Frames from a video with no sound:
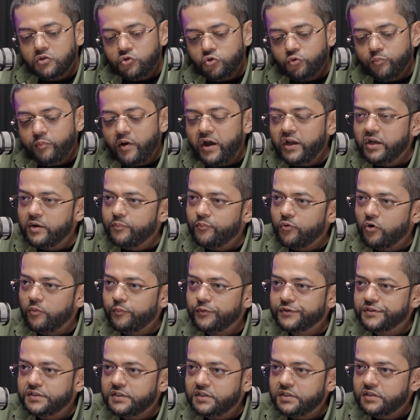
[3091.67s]
you buy a
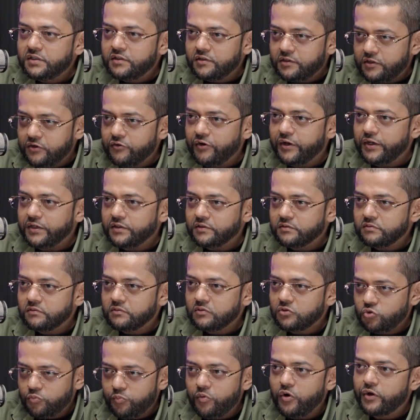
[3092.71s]
property, great.
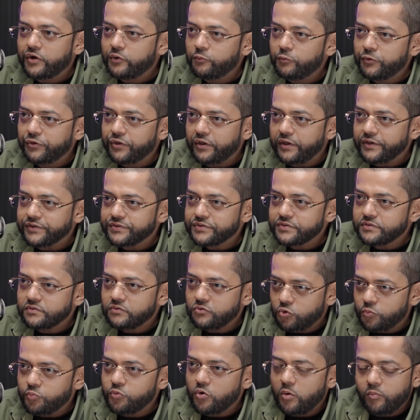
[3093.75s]
You bought it with us,
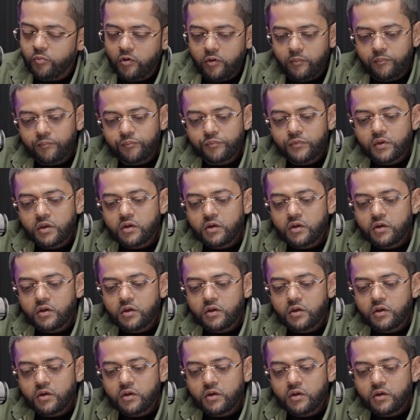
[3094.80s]
no problem.